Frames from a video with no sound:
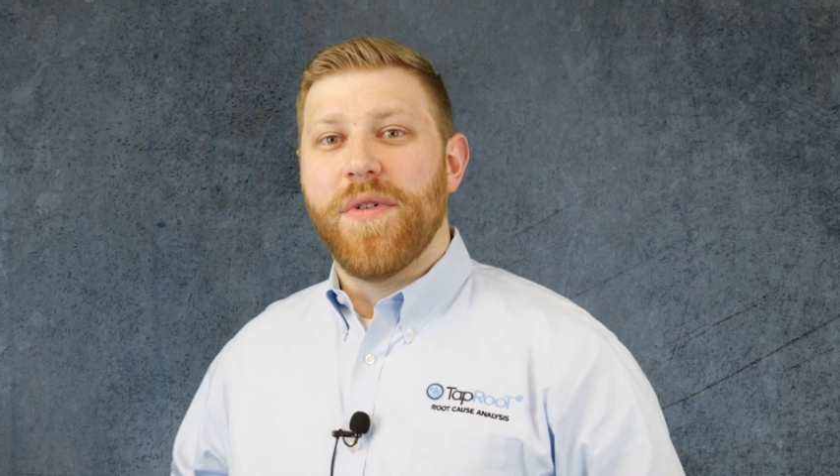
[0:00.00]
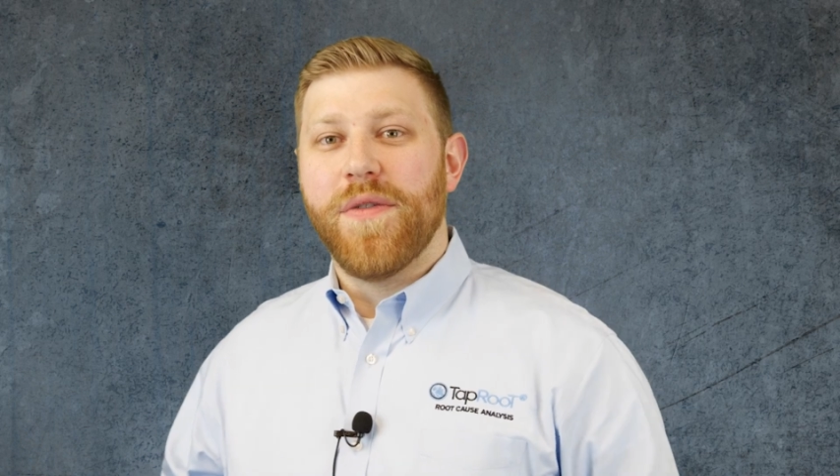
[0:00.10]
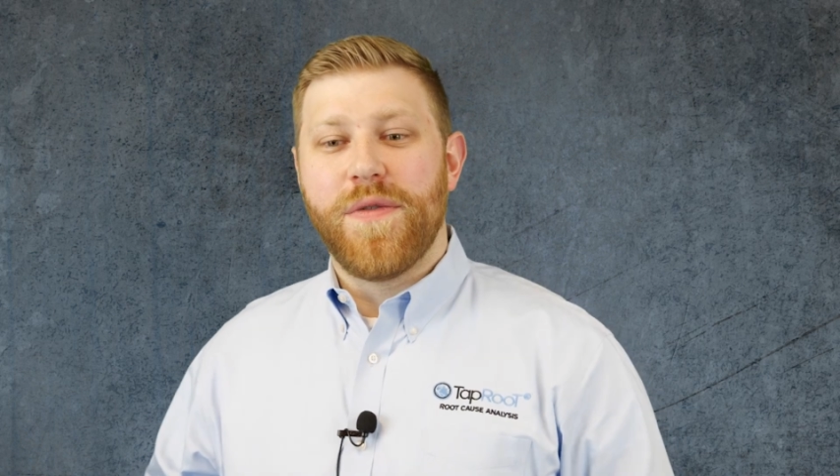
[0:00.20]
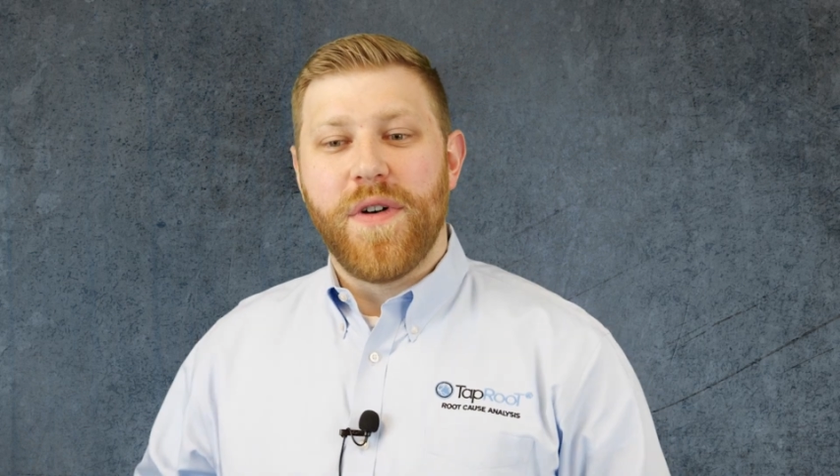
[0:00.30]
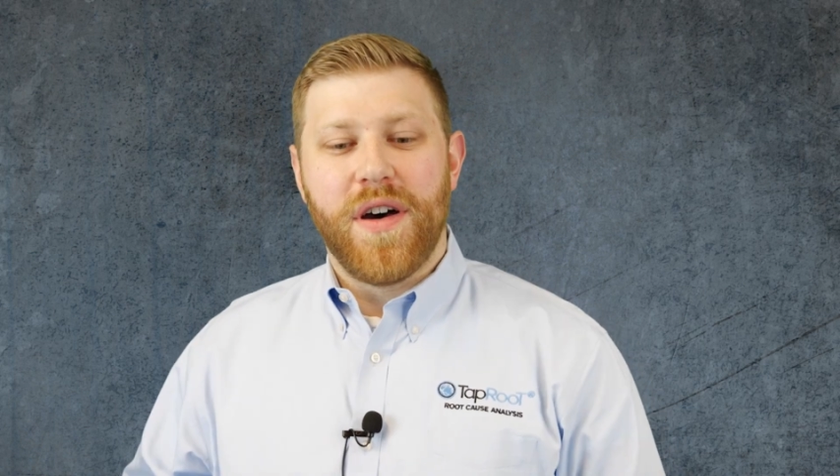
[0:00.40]

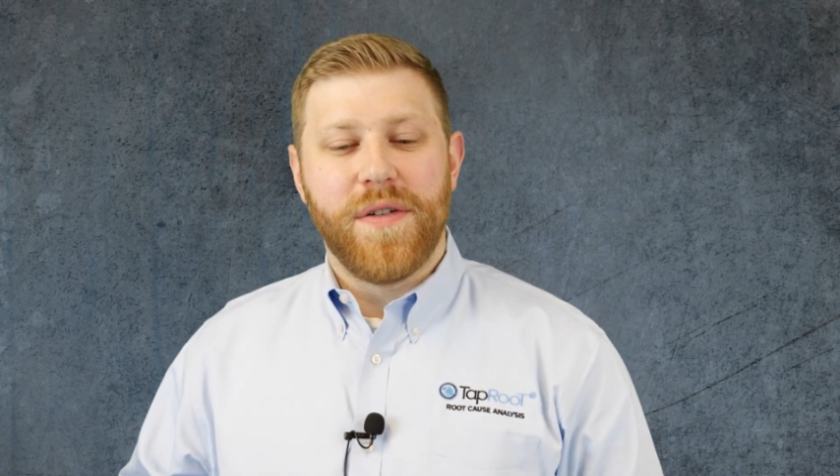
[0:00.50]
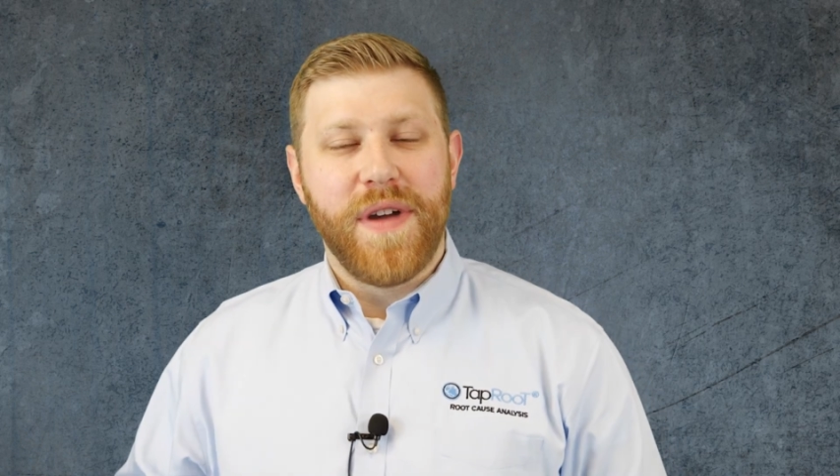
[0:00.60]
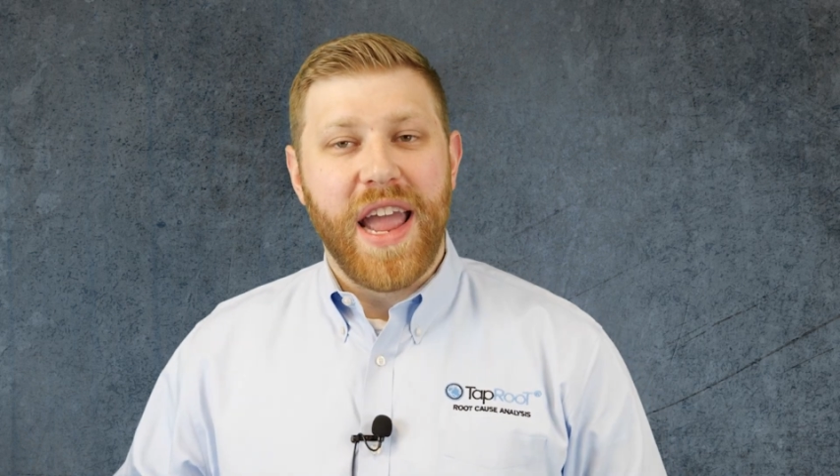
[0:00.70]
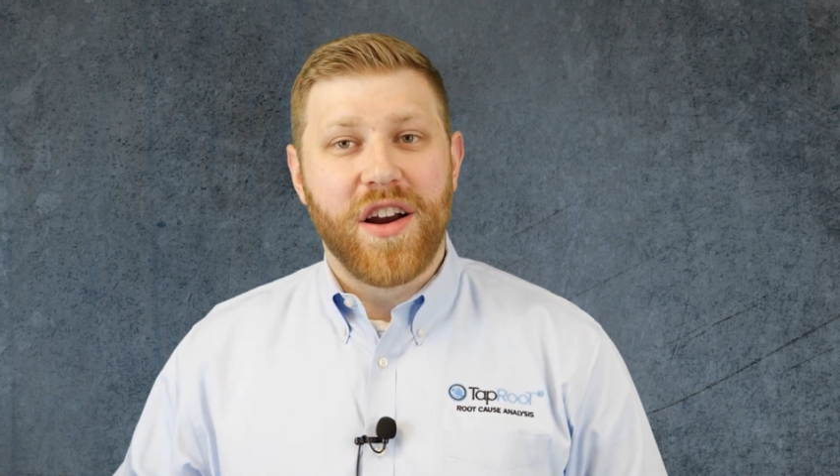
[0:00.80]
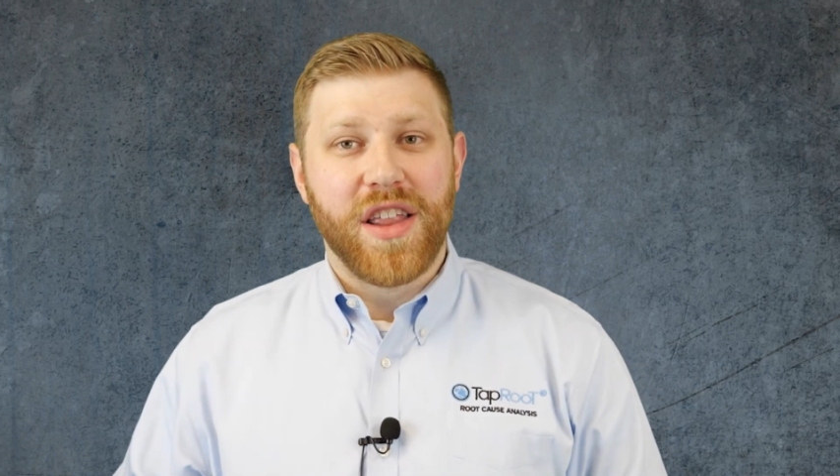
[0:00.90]

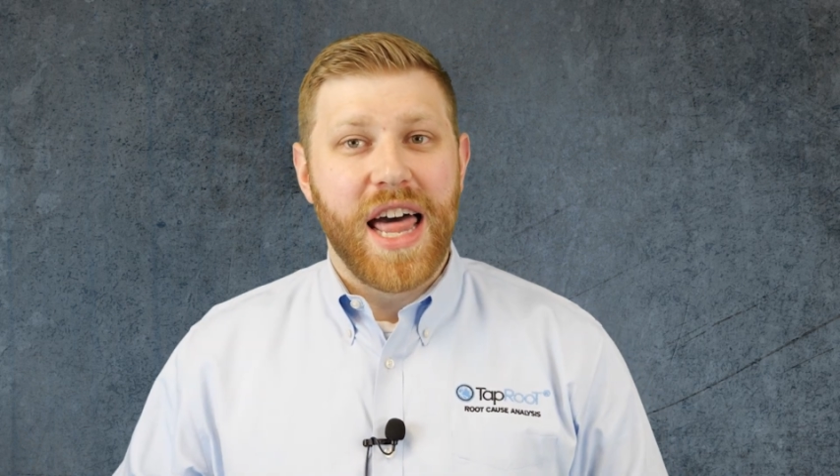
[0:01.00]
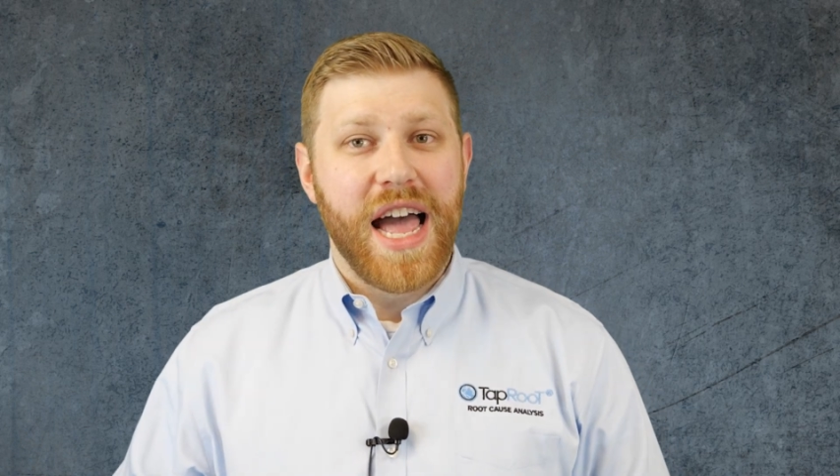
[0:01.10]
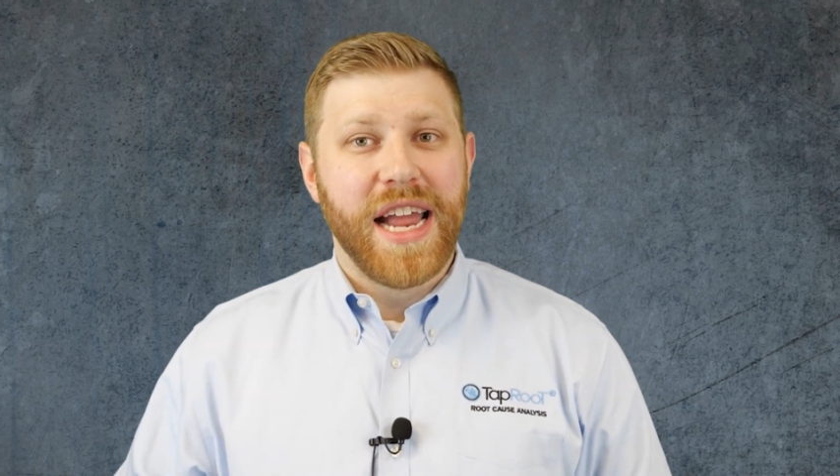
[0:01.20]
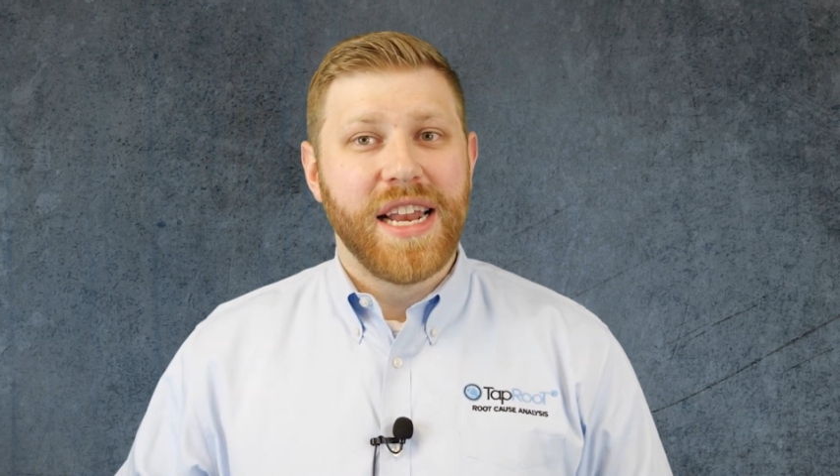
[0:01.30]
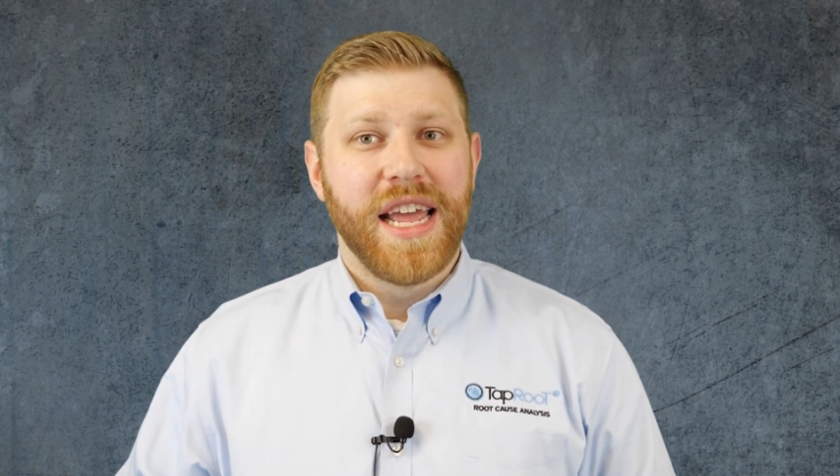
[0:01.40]
of air
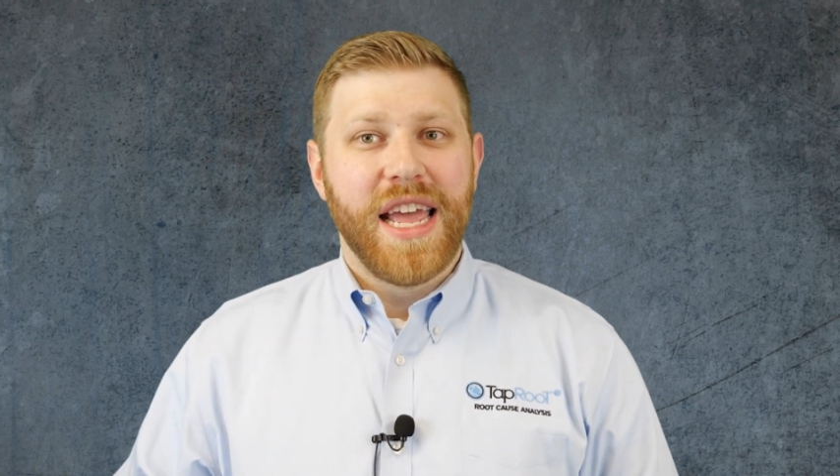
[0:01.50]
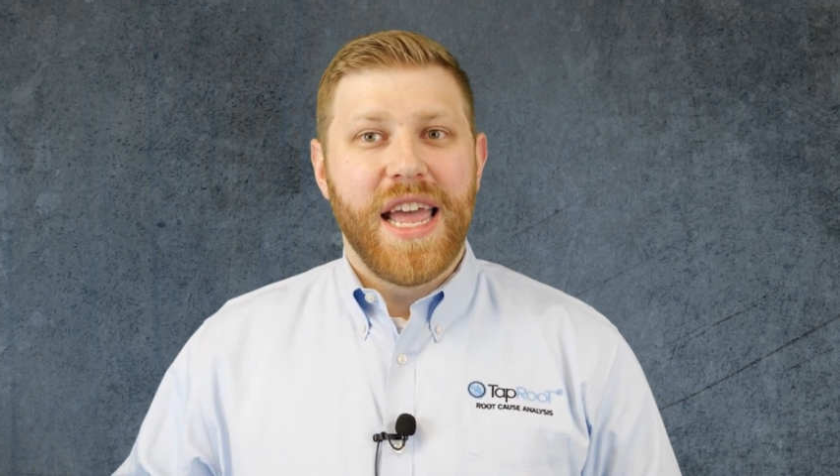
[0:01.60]
line.